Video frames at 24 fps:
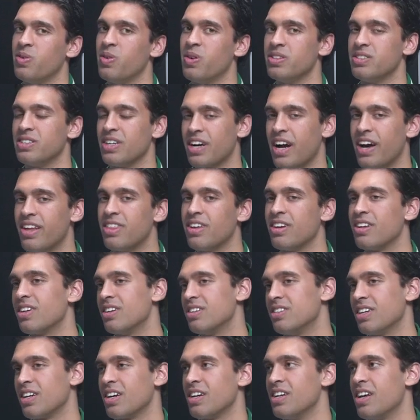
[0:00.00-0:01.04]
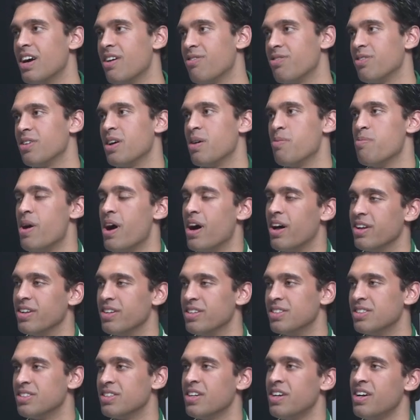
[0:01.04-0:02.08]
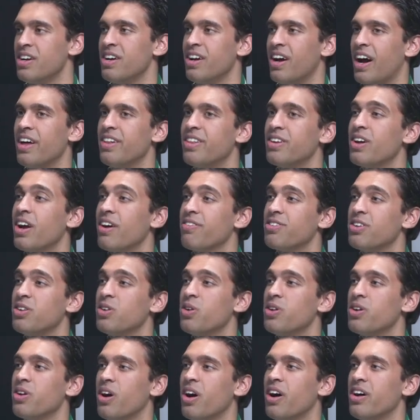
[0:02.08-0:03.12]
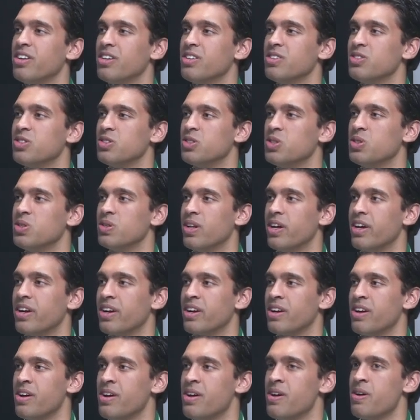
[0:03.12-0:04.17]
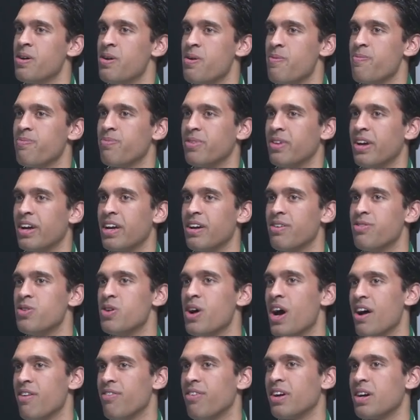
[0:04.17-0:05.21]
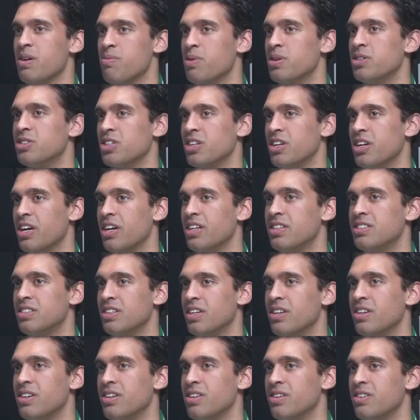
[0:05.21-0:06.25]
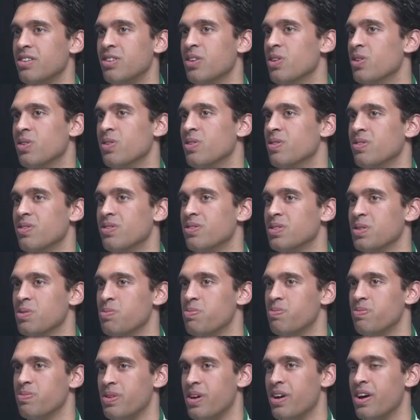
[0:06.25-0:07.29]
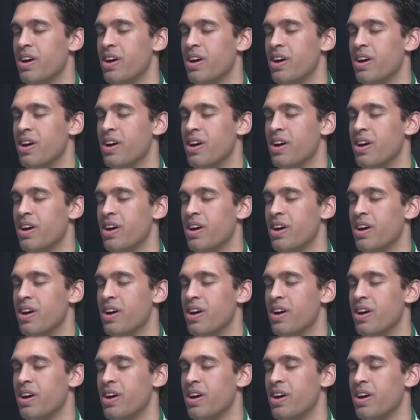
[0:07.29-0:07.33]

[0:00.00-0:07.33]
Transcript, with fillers: where it's like I think there's like a definitely a balance. It is. Man. I think you have to know your audience too. Like that's true. That's true. Like that's if you have like a bunch of kids, then don't promote that.